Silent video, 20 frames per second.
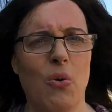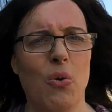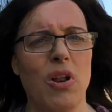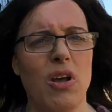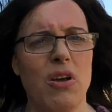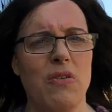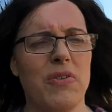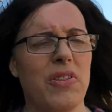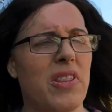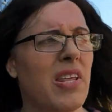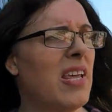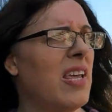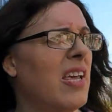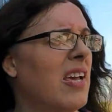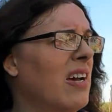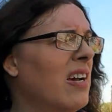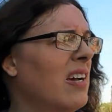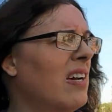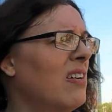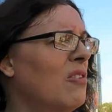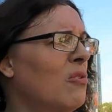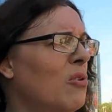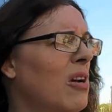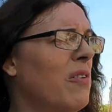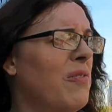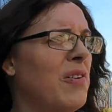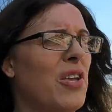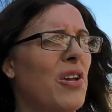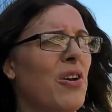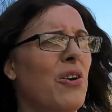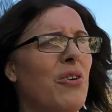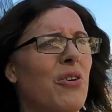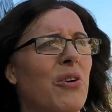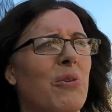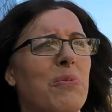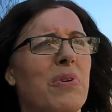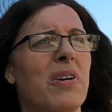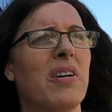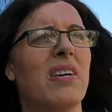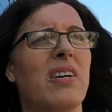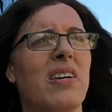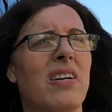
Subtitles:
all over Europe.